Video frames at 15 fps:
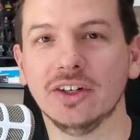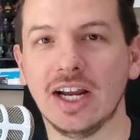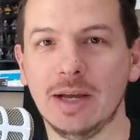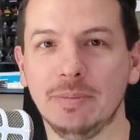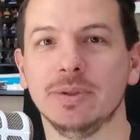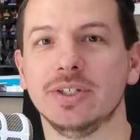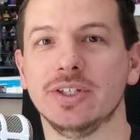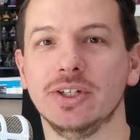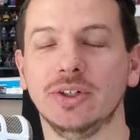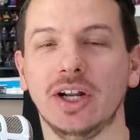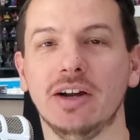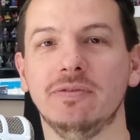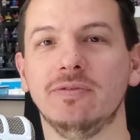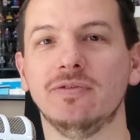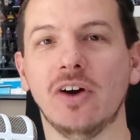episode
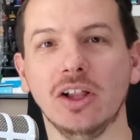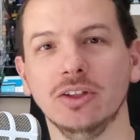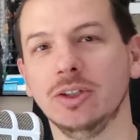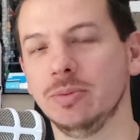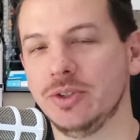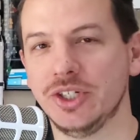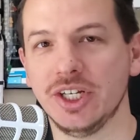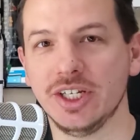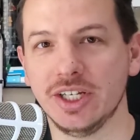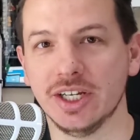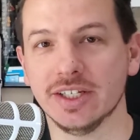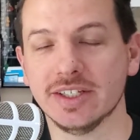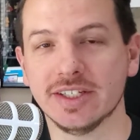of Follow-Up Genius.